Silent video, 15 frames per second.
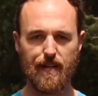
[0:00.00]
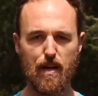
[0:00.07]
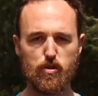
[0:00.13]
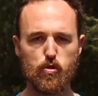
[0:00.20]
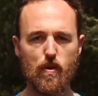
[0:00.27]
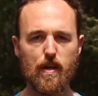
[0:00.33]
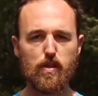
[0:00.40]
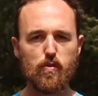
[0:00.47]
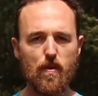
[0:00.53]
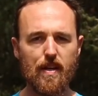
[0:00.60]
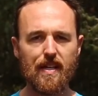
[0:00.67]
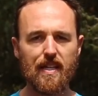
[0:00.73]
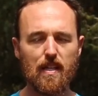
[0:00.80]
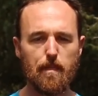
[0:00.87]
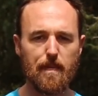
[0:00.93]
Now, strength
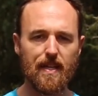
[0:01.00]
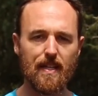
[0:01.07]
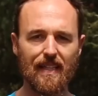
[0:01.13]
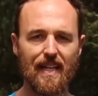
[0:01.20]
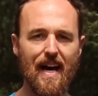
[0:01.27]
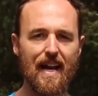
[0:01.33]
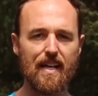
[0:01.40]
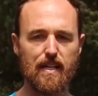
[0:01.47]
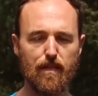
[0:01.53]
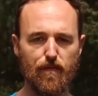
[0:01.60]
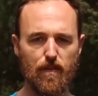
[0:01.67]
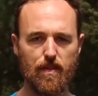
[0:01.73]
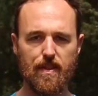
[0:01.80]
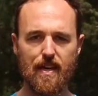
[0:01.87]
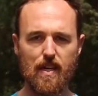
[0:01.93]
training can lot of
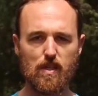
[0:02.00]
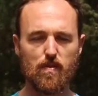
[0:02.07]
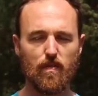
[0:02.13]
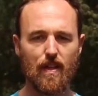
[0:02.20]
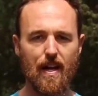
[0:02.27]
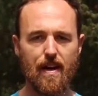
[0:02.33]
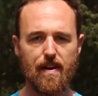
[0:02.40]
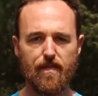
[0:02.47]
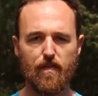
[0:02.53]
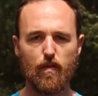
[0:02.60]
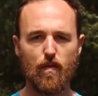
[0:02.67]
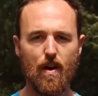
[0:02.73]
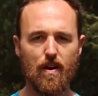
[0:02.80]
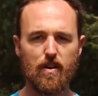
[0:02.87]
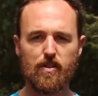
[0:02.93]
different things for a lot of
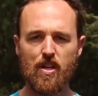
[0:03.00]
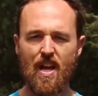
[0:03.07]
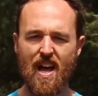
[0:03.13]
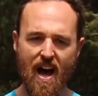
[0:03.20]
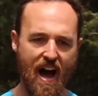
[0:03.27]
different runners.